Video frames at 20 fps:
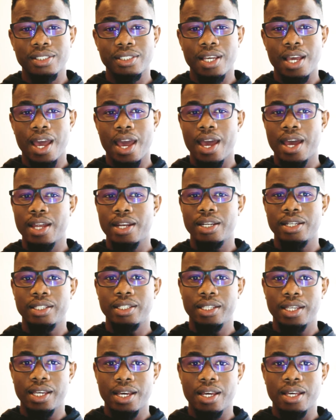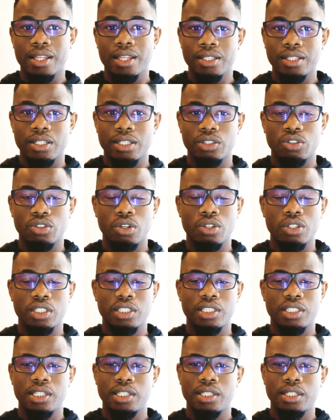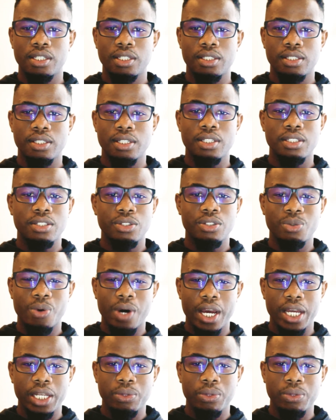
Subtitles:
And yeah, that technology is intertwined